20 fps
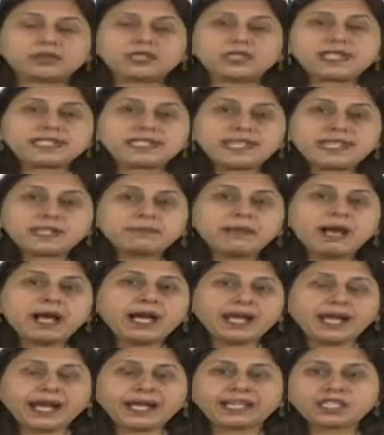
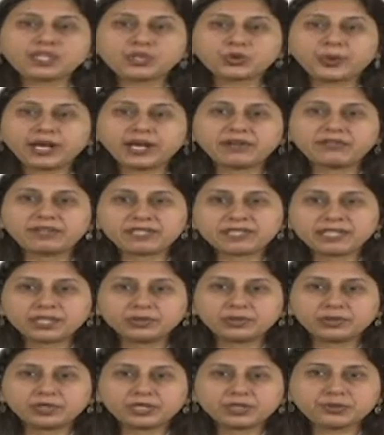Sigma x square is
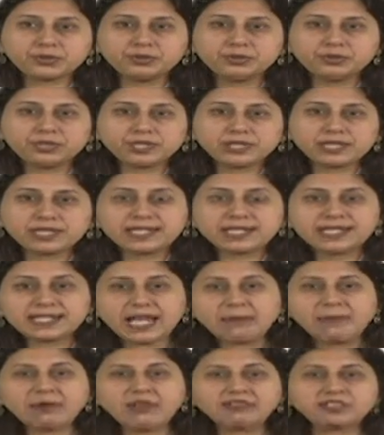equal to
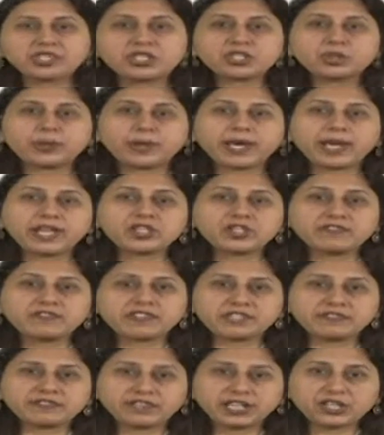sum of the squares
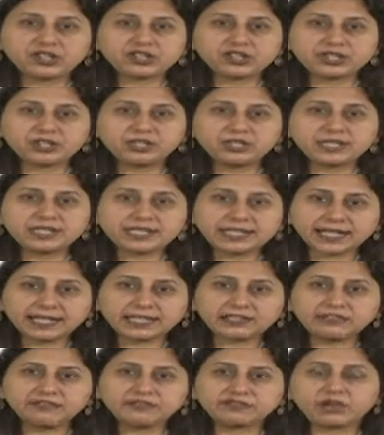of deviation
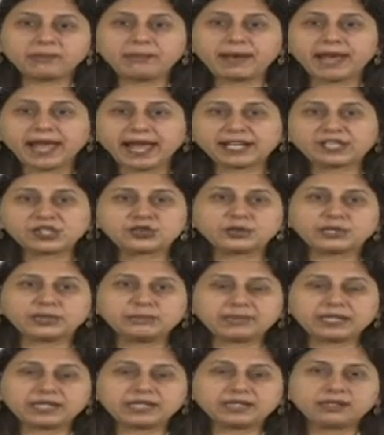taken from actual
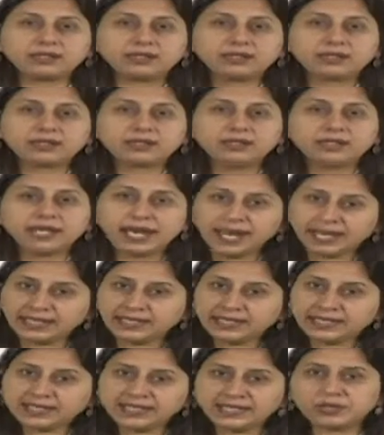mean. N
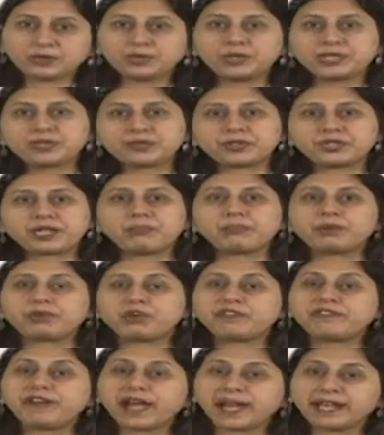is equal to number
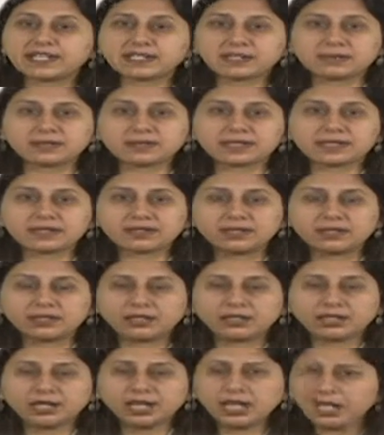of items.
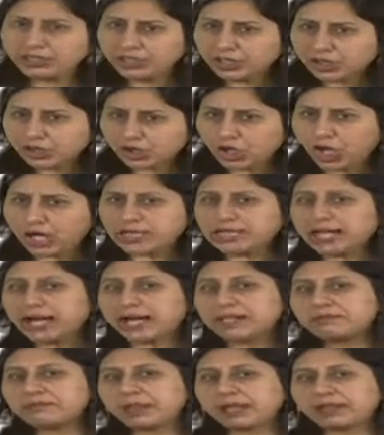The
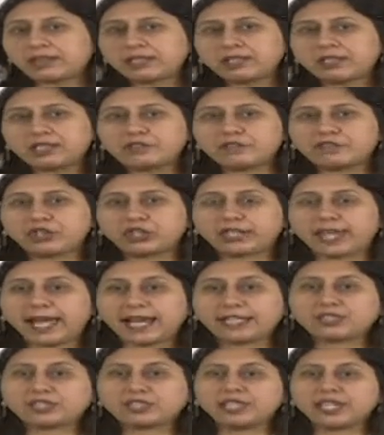shortcut method for
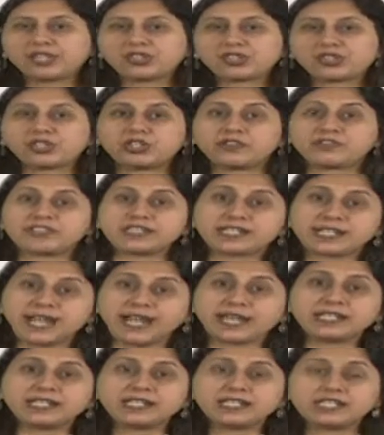calculation of
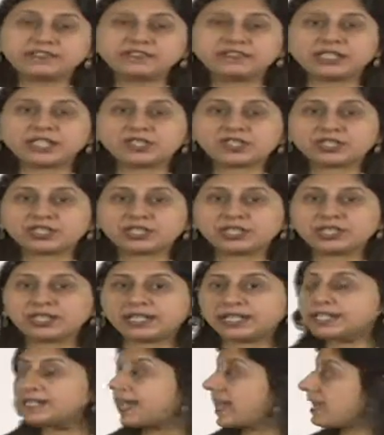standard deviation
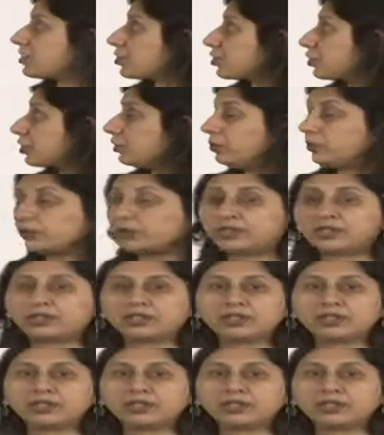is as shown,